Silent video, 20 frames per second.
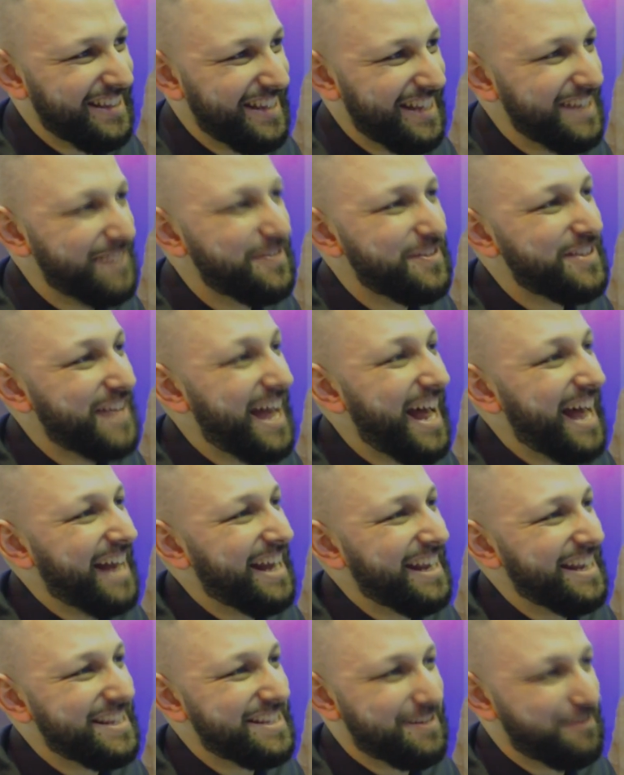even
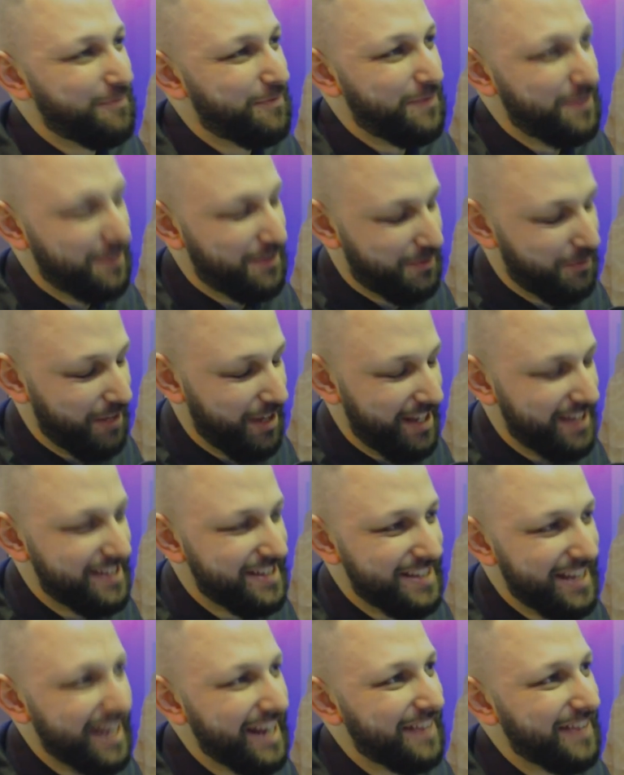that is
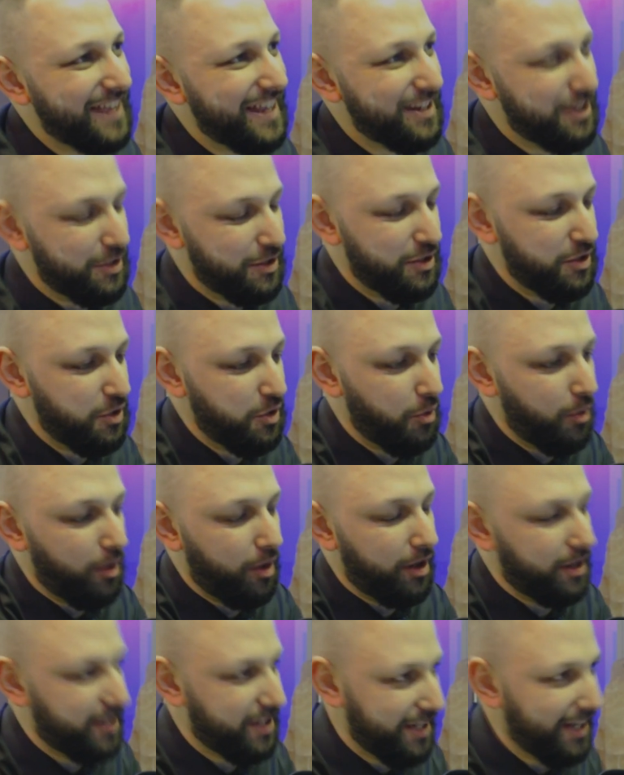insane that you
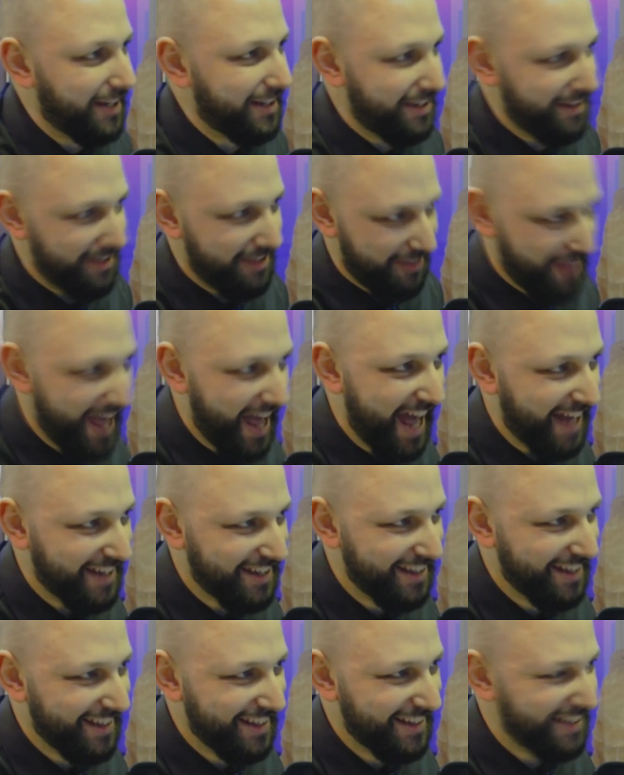are connected to
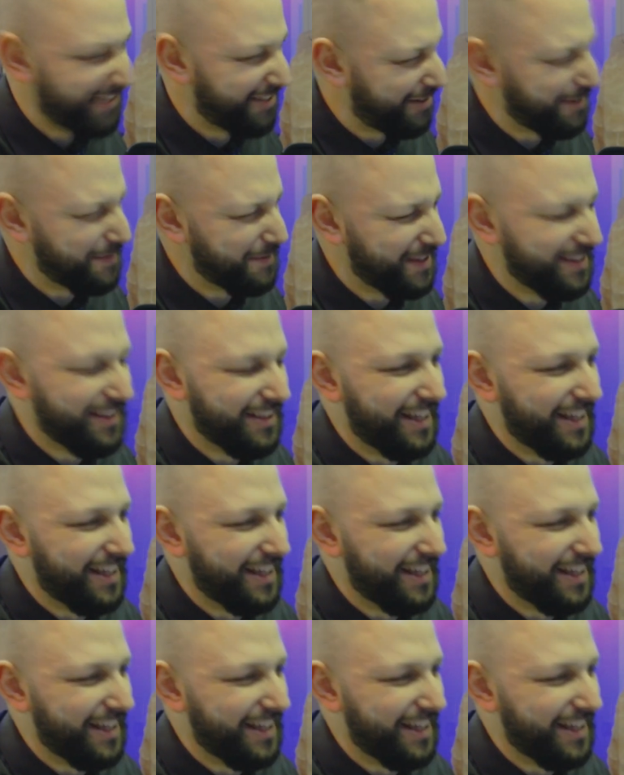that. You know what I mean?